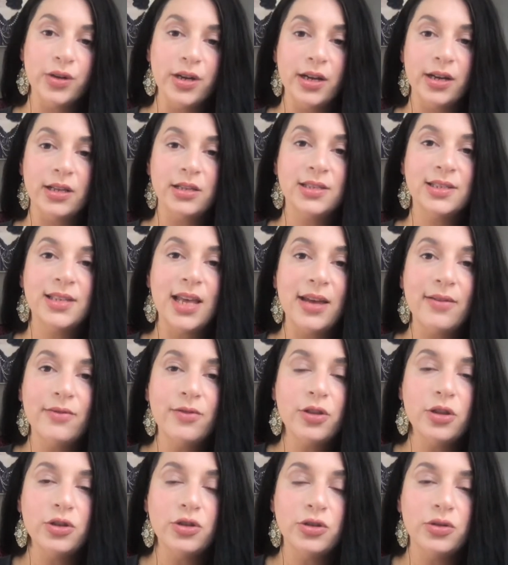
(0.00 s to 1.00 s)
And it saved
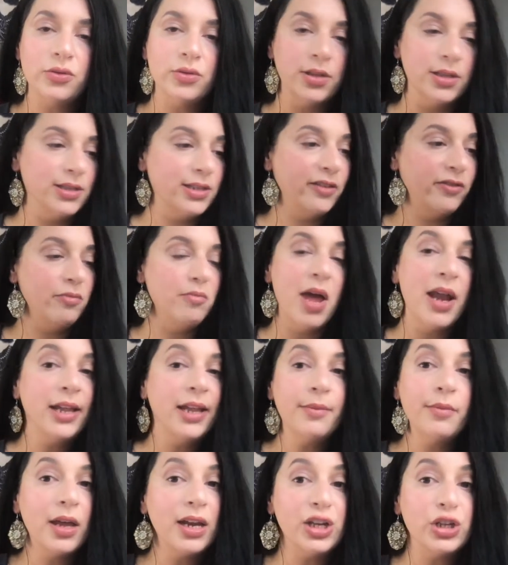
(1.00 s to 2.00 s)
the Jews. It saved many,
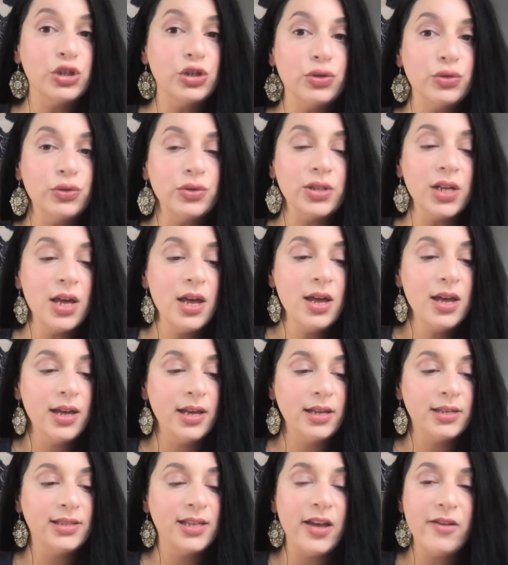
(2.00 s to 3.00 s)
many Jews.
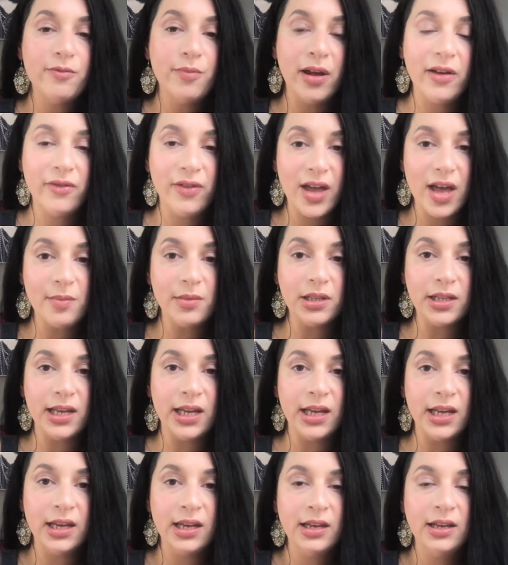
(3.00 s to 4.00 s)
It saved my family.